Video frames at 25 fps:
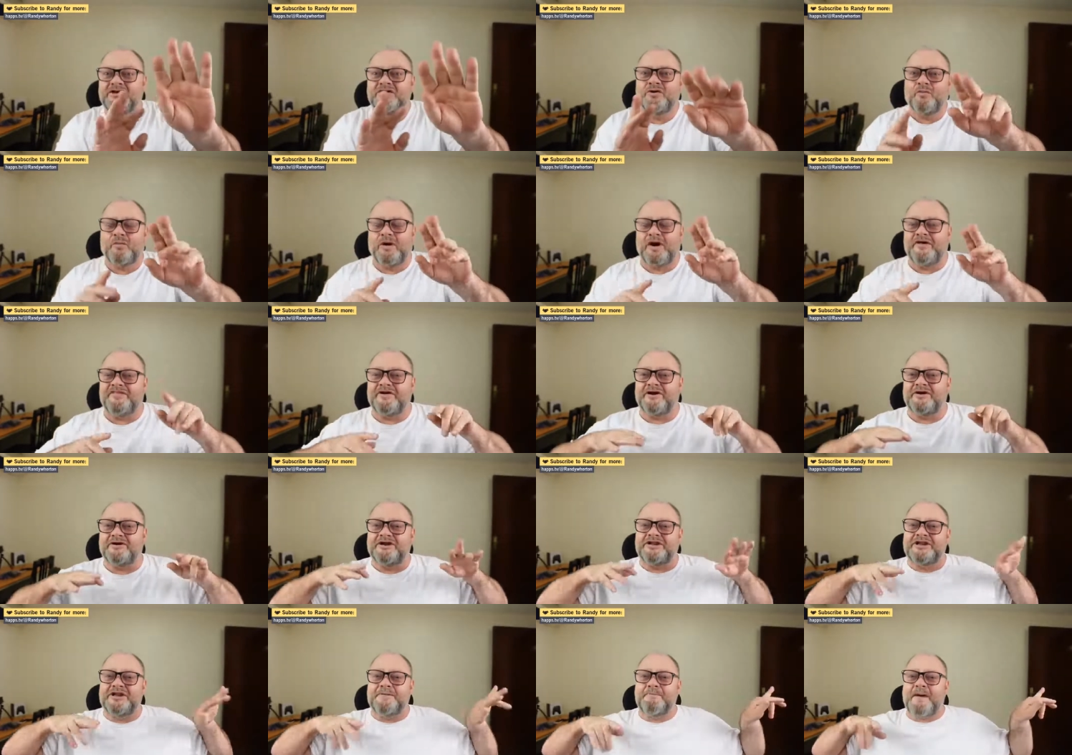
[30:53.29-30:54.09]
while
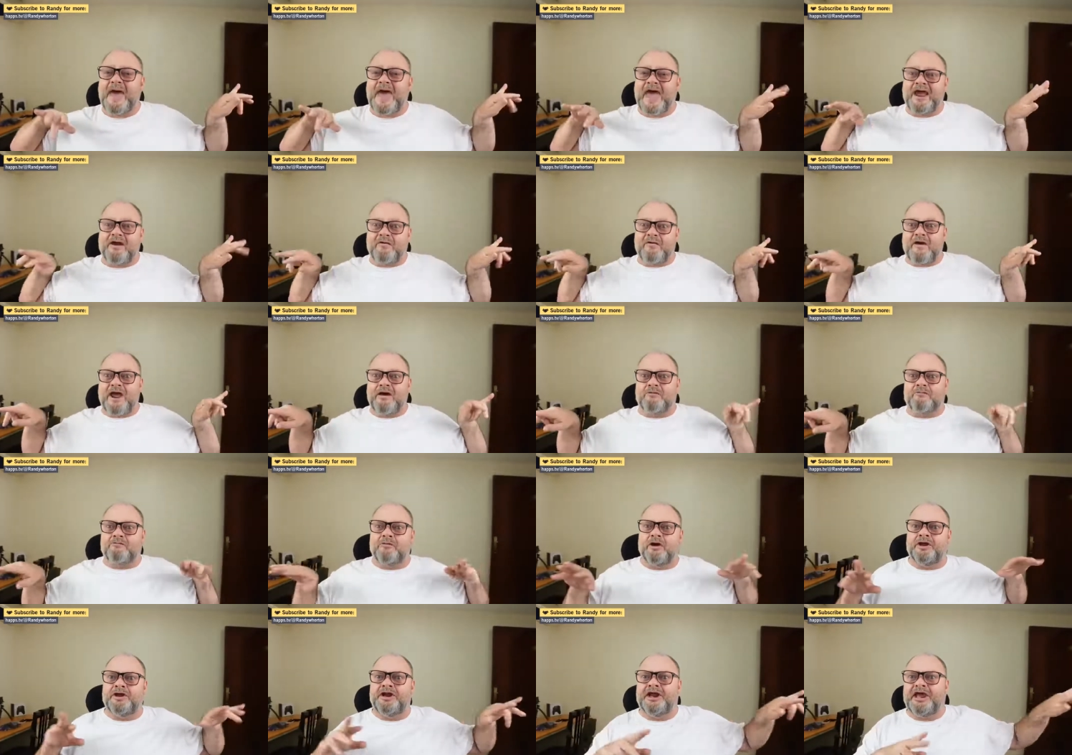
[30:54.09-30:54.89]
they're in the
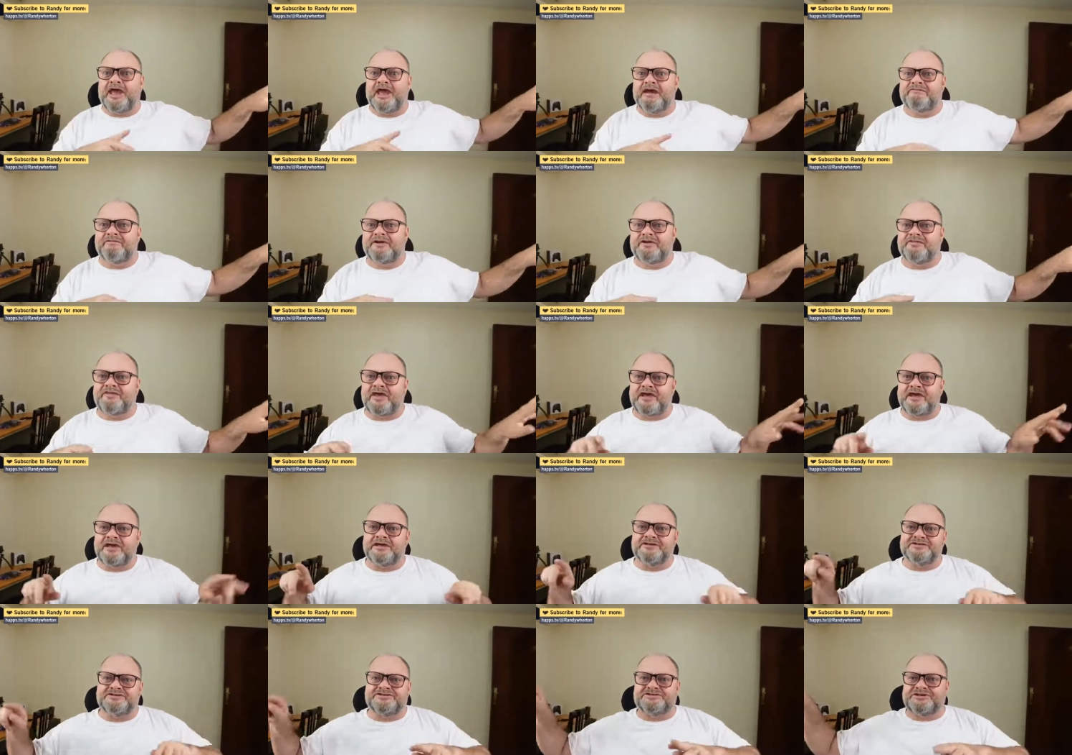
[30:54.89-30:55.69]
background running
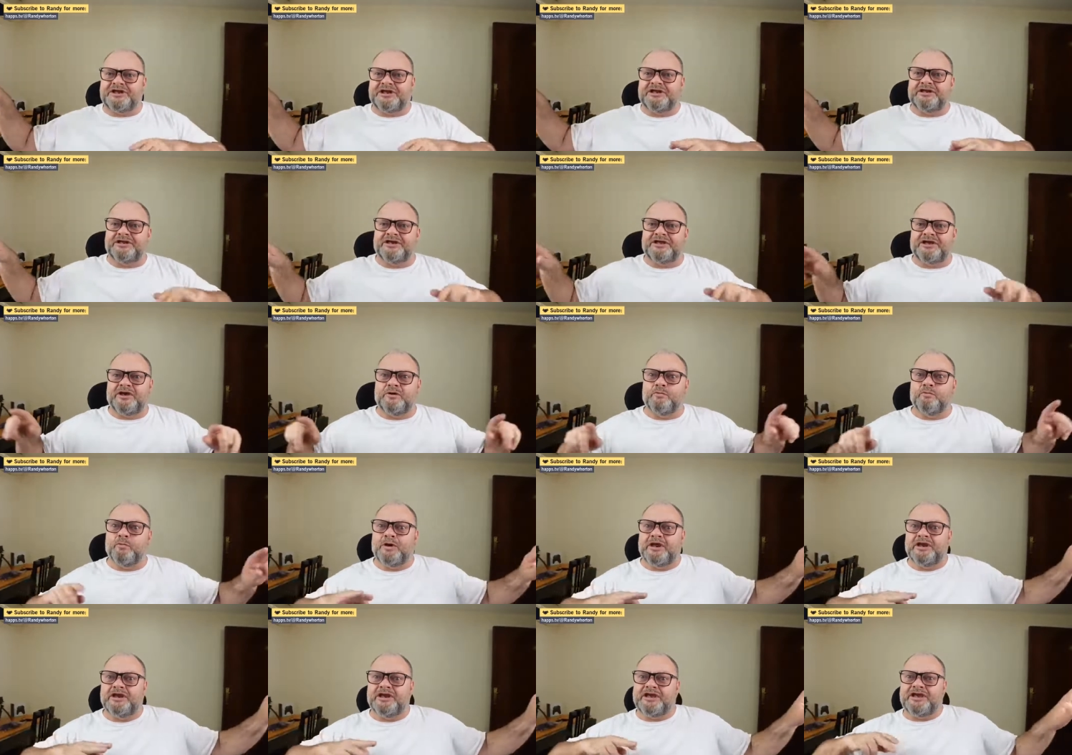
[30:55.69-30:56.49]
everything and stealing and
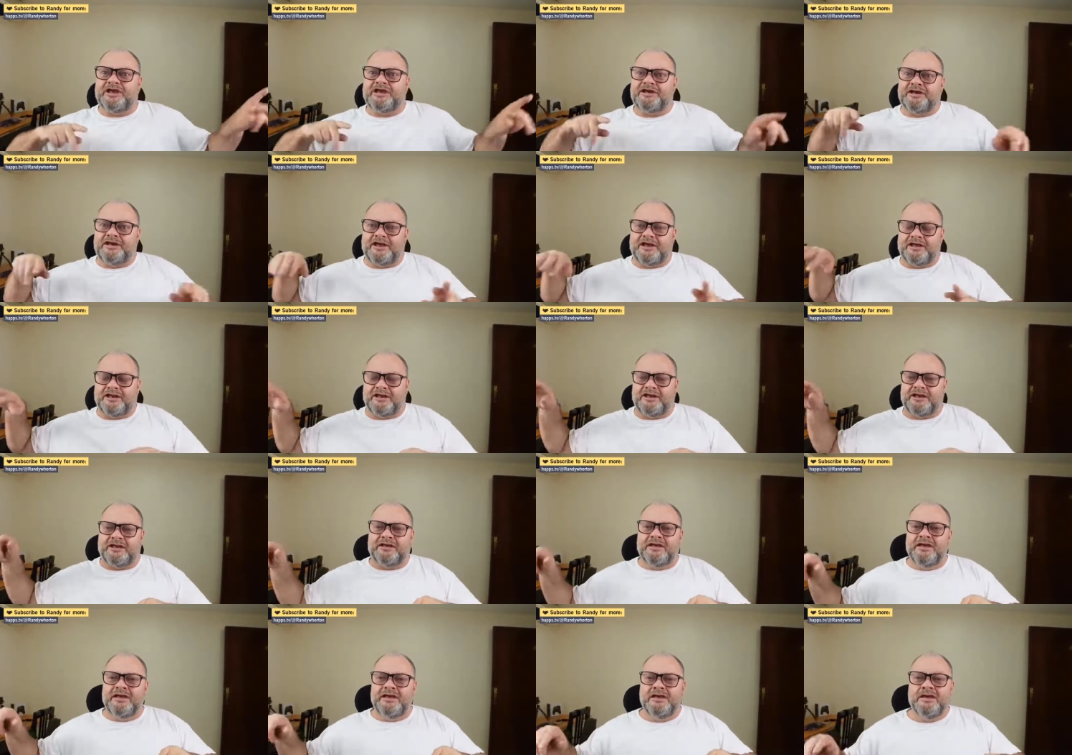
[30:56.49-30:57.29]
wheeling and
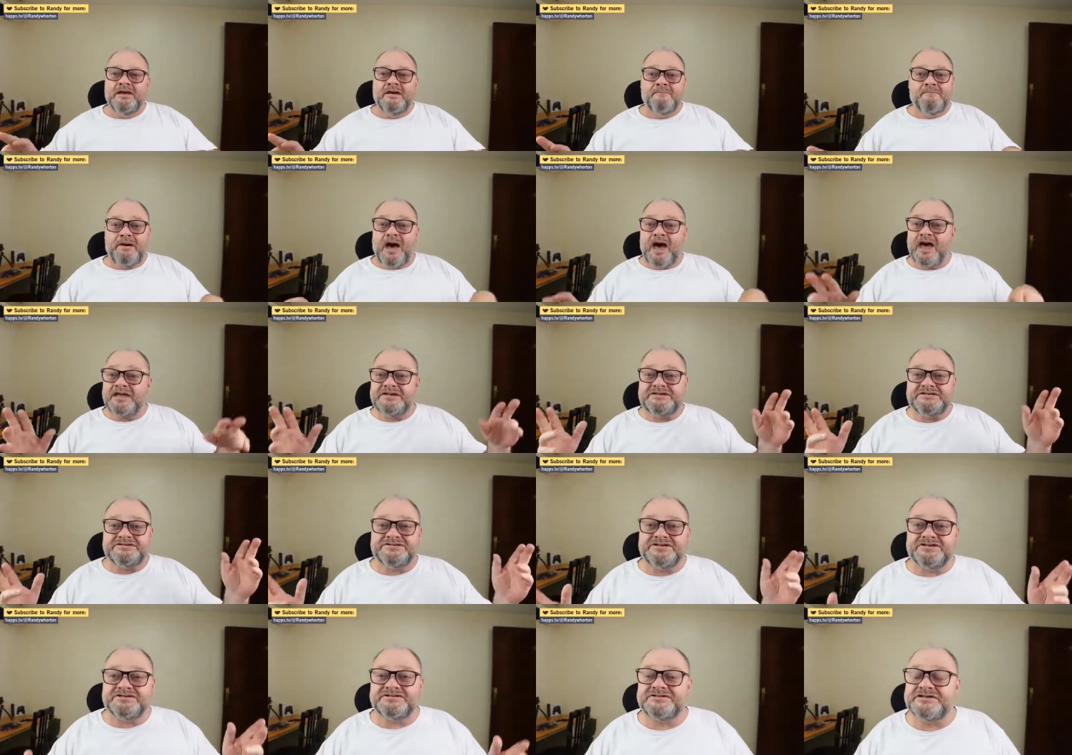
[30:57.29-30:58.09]
dealing.
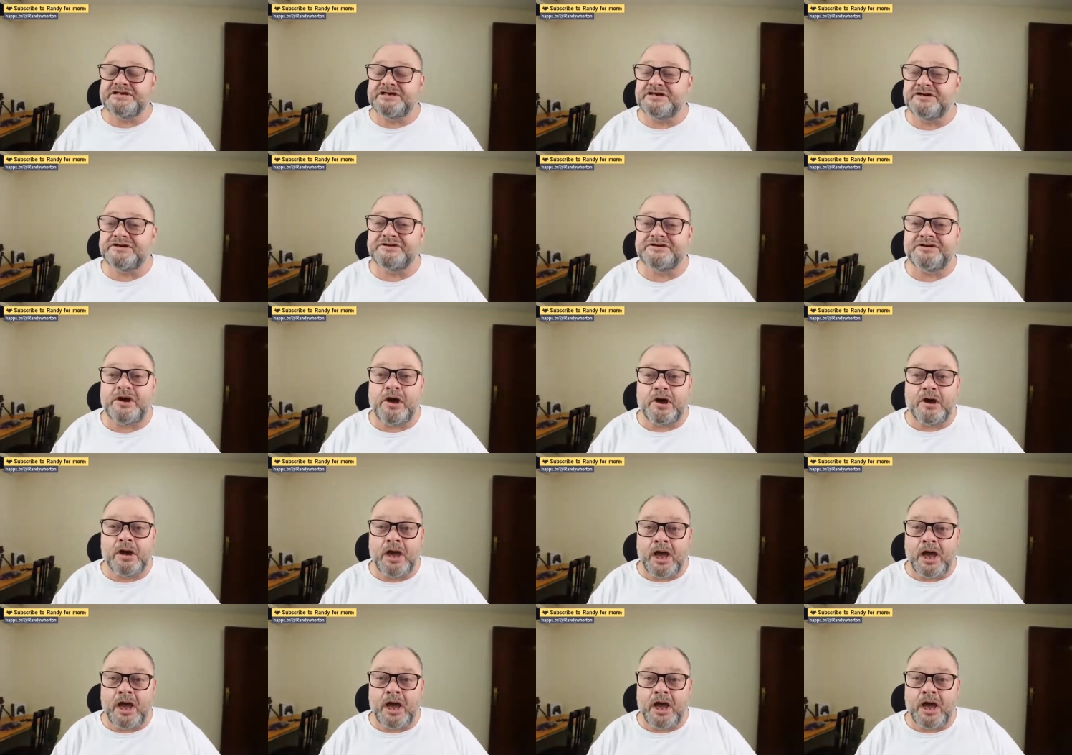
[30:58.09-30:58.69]
Biden's just there to talk.